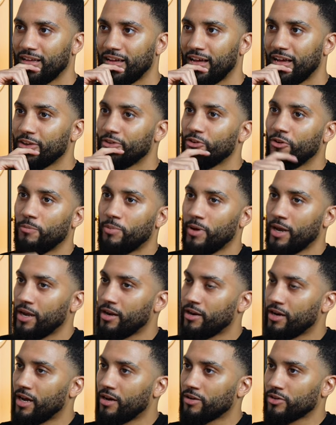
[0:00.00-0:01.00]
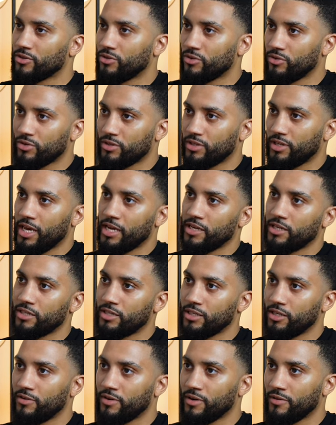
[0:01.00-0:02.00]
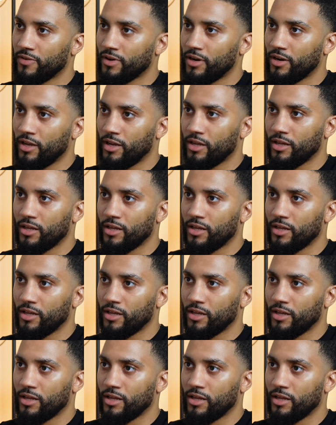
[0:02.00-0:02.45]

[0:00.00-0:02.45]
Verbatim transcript: And you're not paying an outsourced agency or anything like